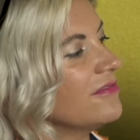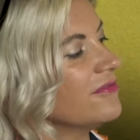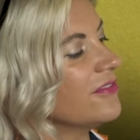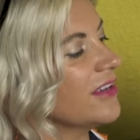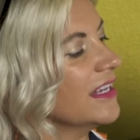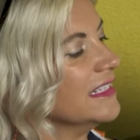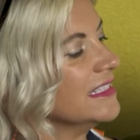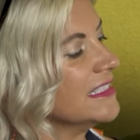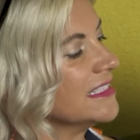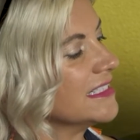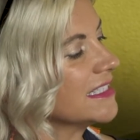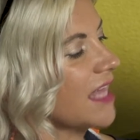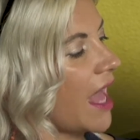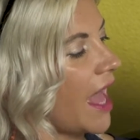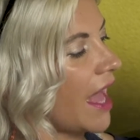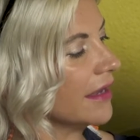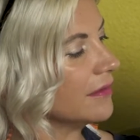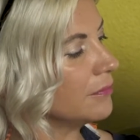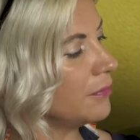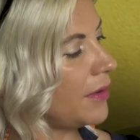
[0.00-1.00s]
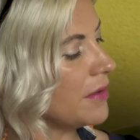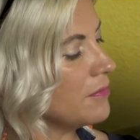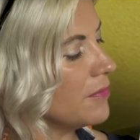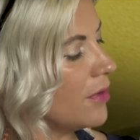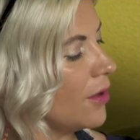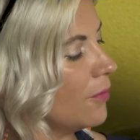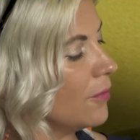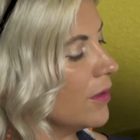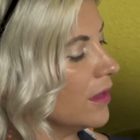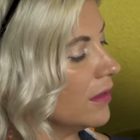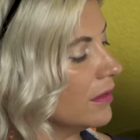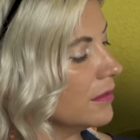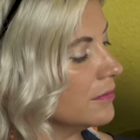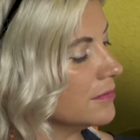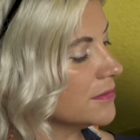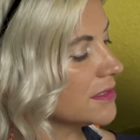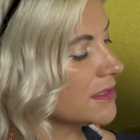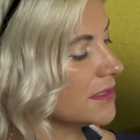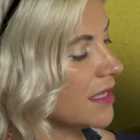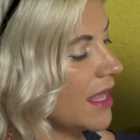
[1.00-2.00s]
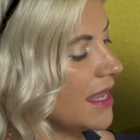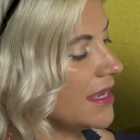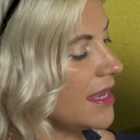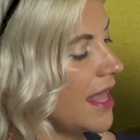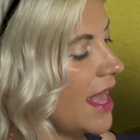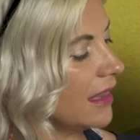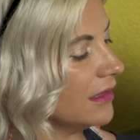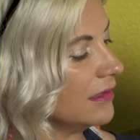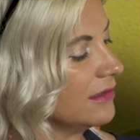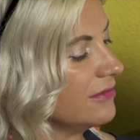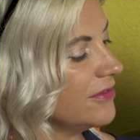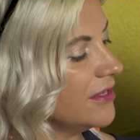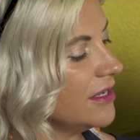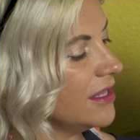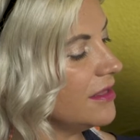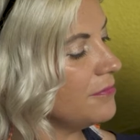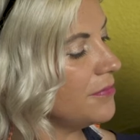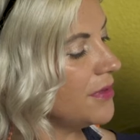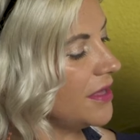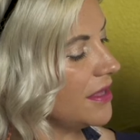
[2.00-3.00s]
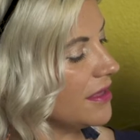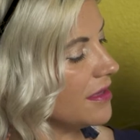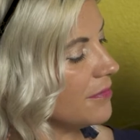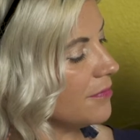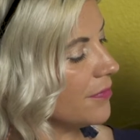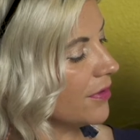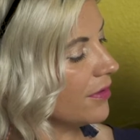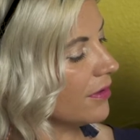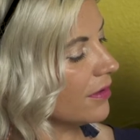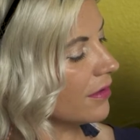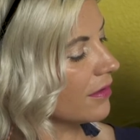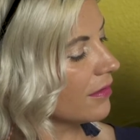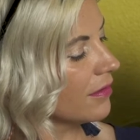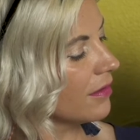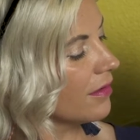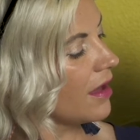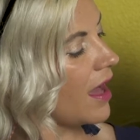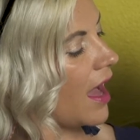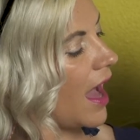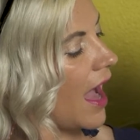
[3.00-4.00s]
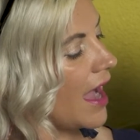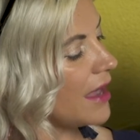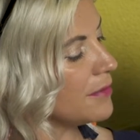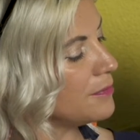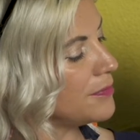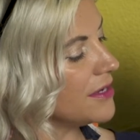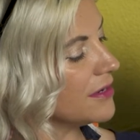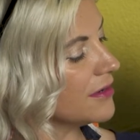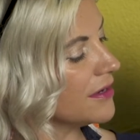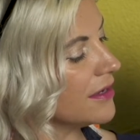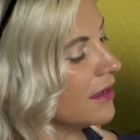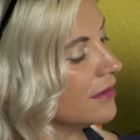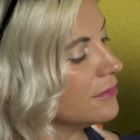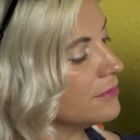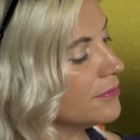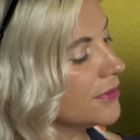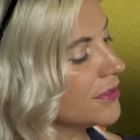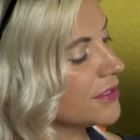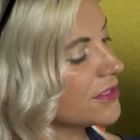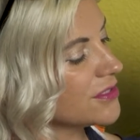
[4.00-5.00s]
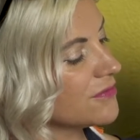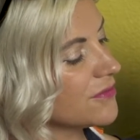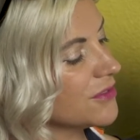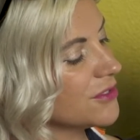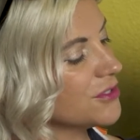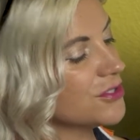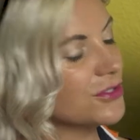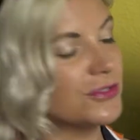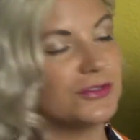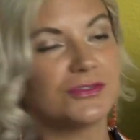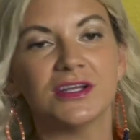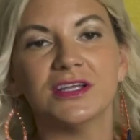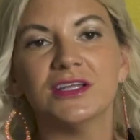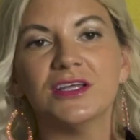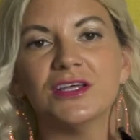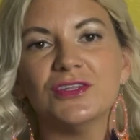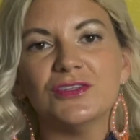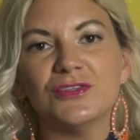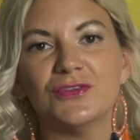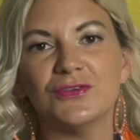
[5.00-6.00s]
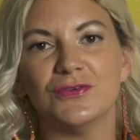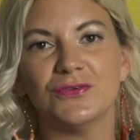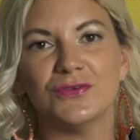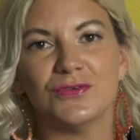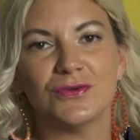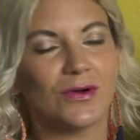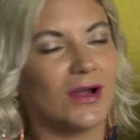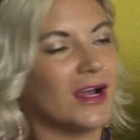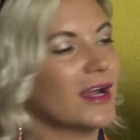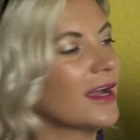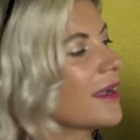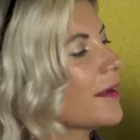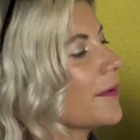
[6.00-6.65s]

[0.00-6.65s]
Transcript: Friend is Sad by Mo Willems, an Elephant and Piggy book, Hyperion Books for Children, New York.